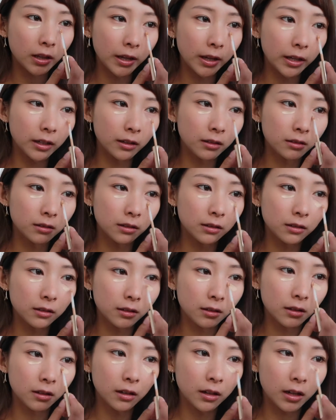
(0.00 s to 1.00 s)
lag.
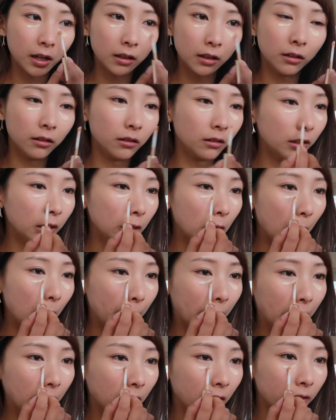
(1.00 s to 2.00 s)
I literally
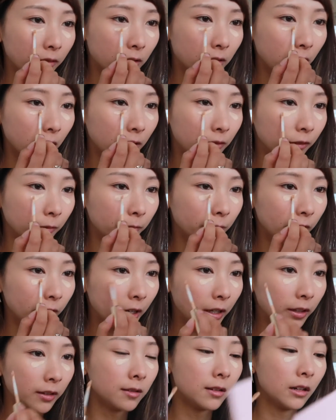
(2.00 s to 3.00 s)
got back yesterday from
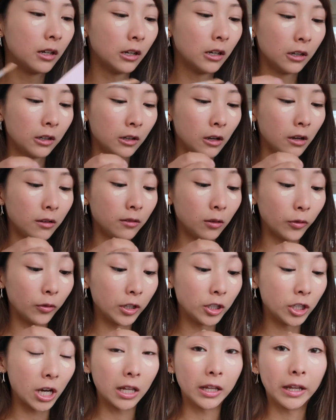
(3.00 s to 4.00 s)
France. So
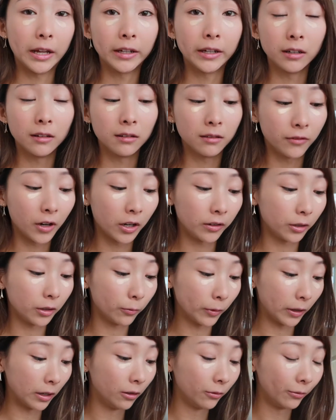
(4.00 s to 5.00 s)
the jet lag is very
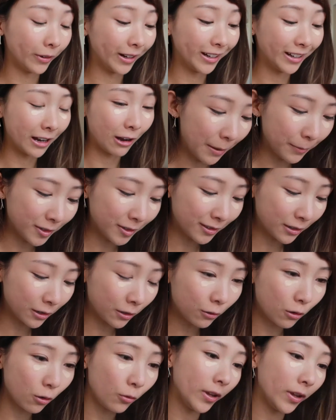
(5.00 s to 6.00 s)
real right now. I'm just
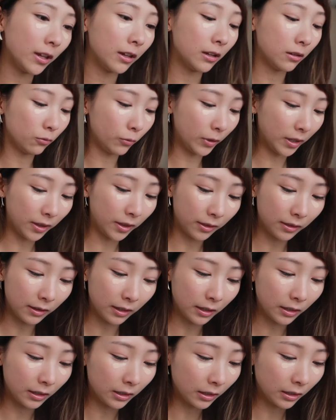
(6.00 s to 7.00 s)
gonna go in with
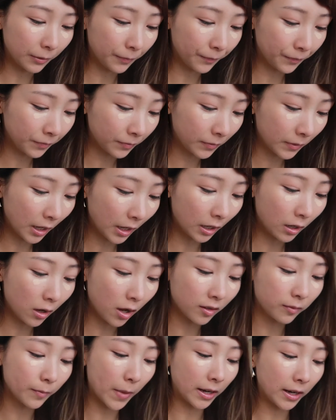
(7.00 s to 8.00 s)
the It
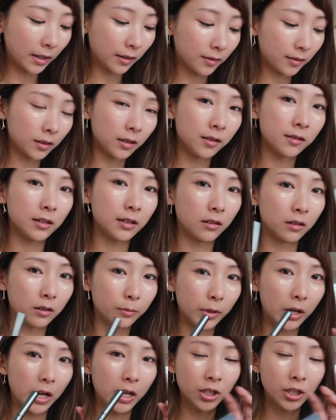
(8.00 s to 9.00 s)
Cosmetics concealer
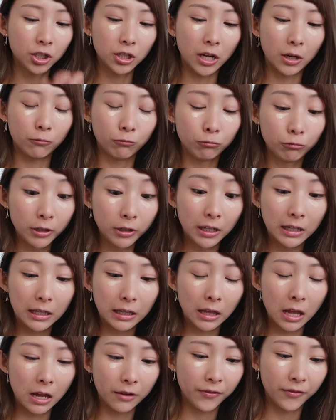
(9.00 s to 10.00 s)
brush. I really
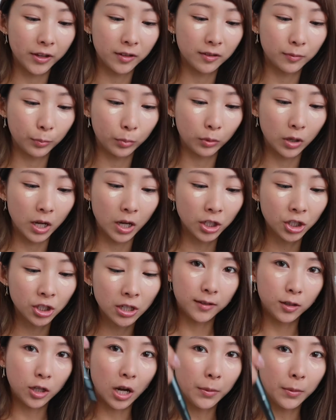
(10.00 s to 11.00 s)
love this brush.
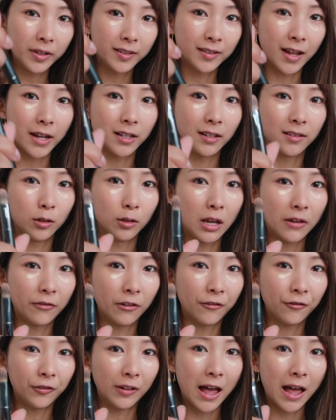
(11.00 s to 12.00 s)
It's double-sided, so you have
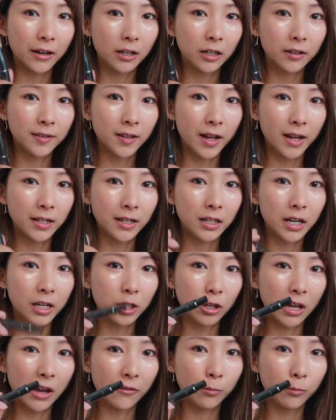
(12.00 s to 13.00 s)
a flatter side here
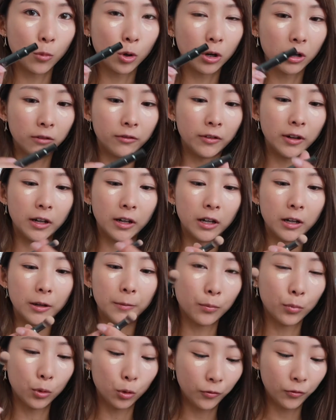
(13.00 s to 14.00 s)
and you have more of
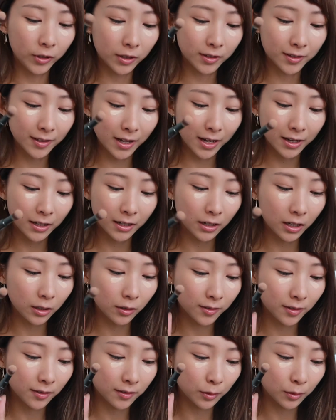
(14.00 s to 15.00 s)
a poofier side here. I
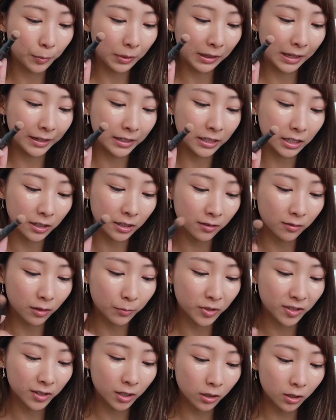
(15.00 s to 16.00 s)
use this to blend in, so
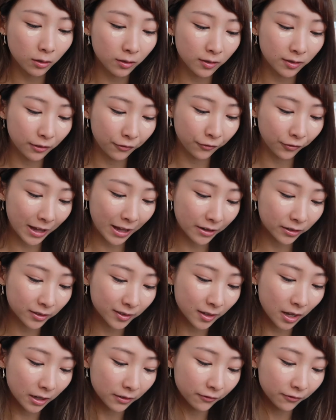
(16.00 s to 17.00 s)
I'm just gonna use the
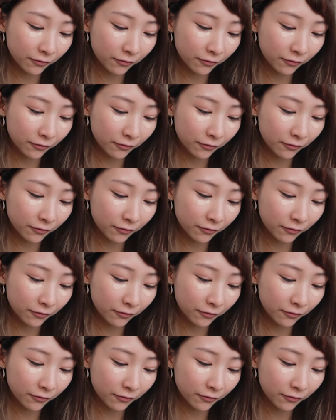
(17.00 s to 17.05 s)
flatter side